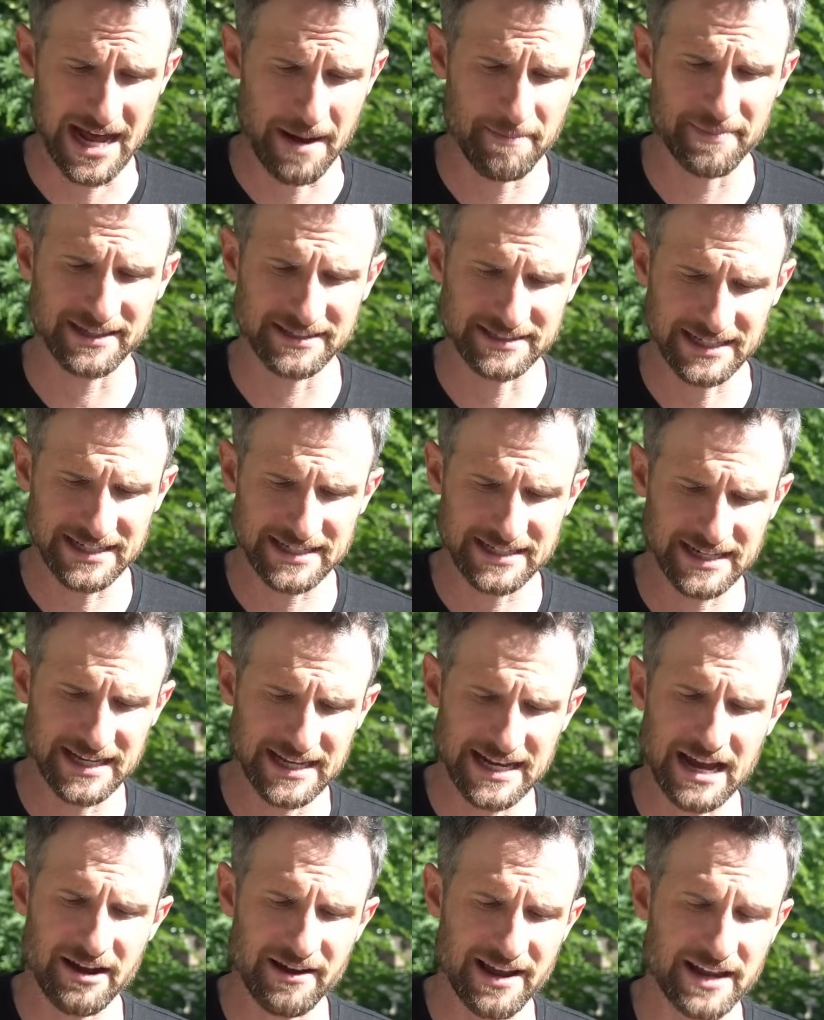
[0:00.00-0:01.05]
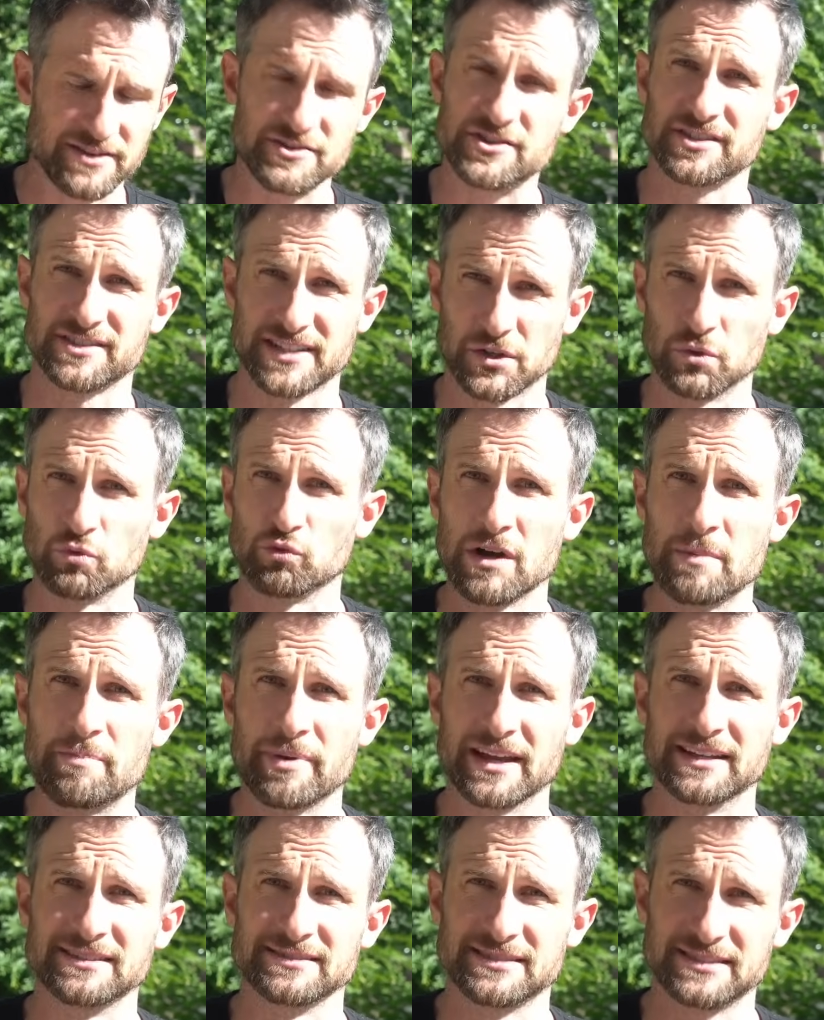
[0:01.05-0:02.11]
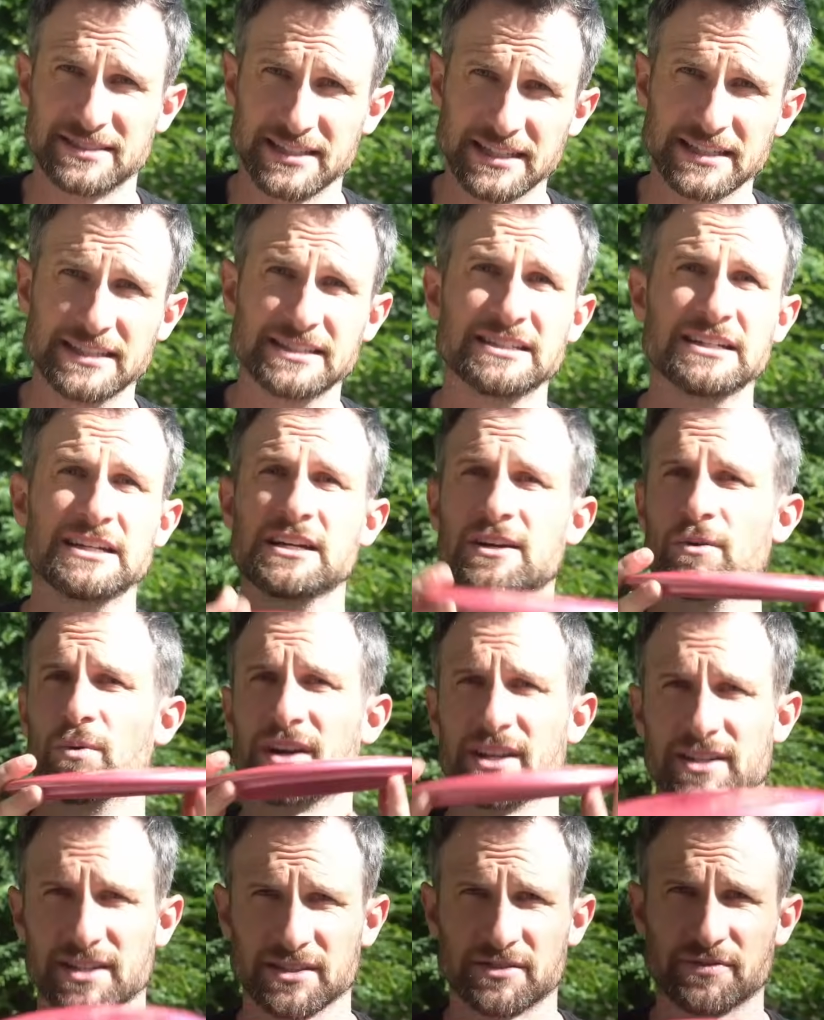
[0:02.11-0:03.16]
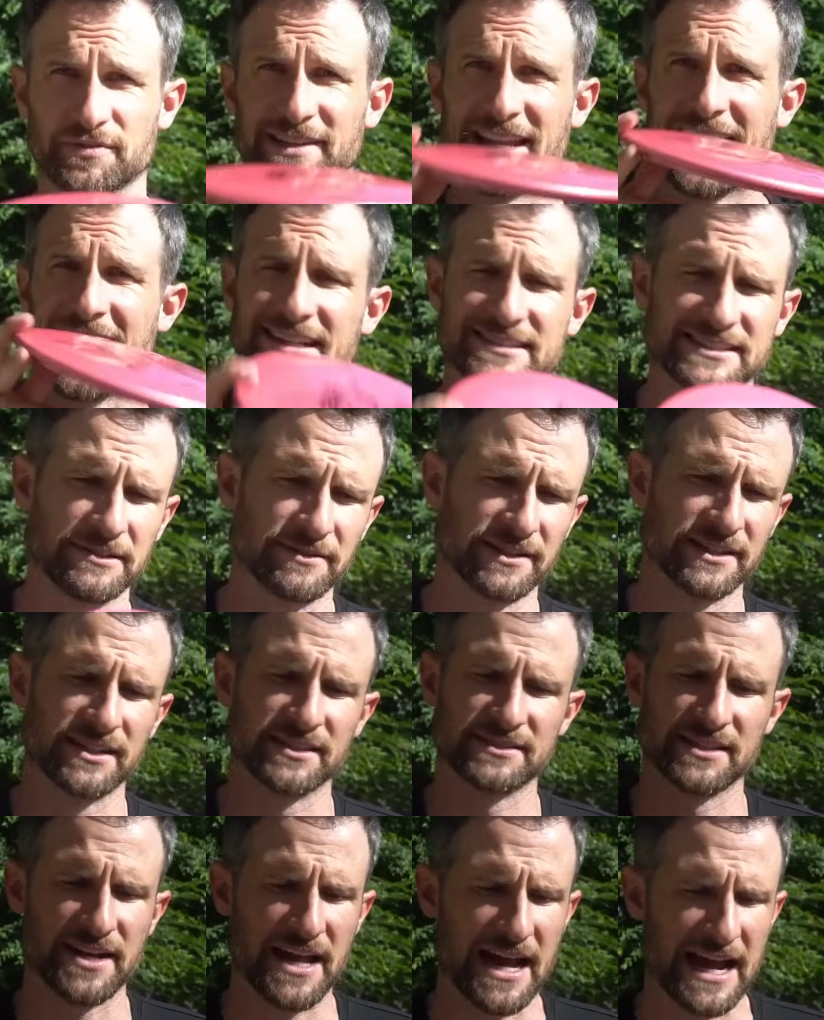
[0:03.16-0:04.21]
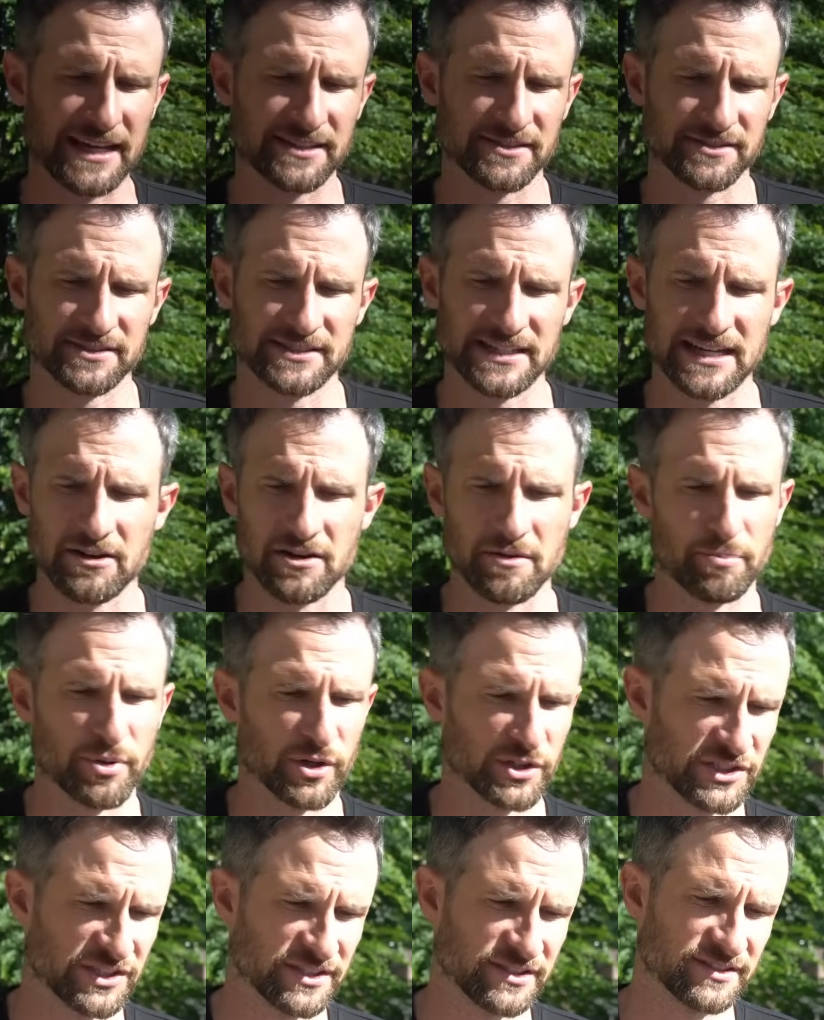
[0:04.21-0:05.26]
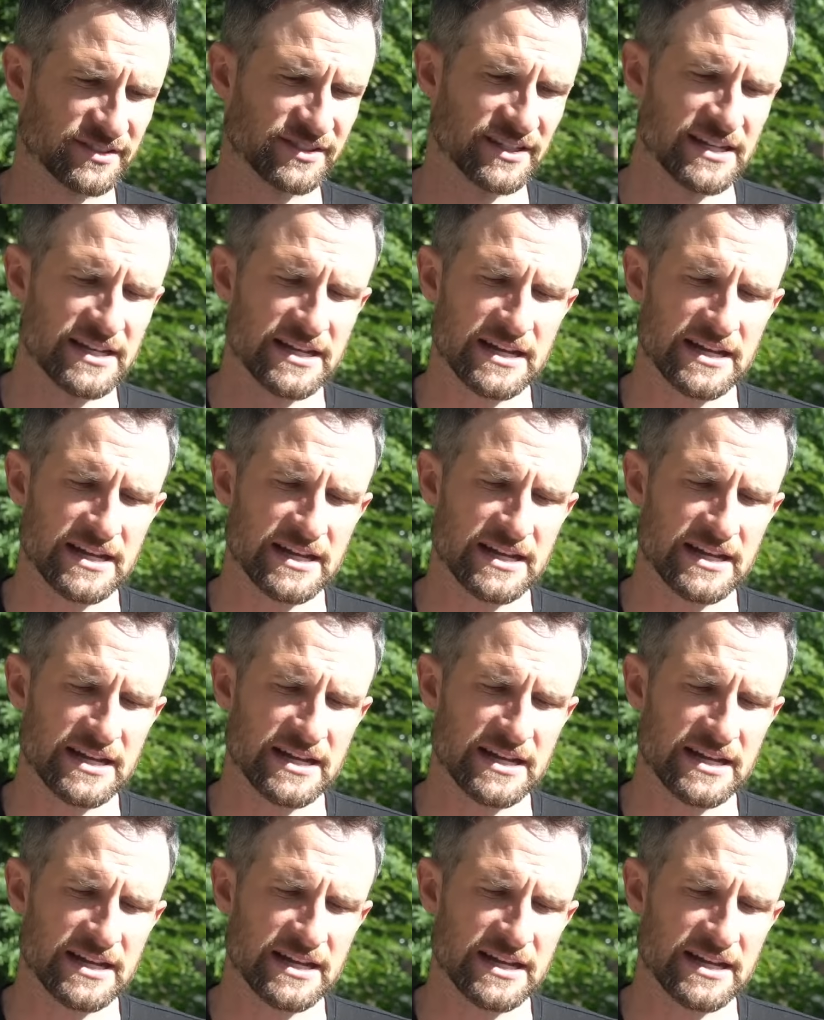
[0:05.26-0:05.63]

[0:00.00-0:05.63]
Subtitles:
I'm excited to get out and just like rip it and see what it does flat, see what it does on hyzer, see how it pushes.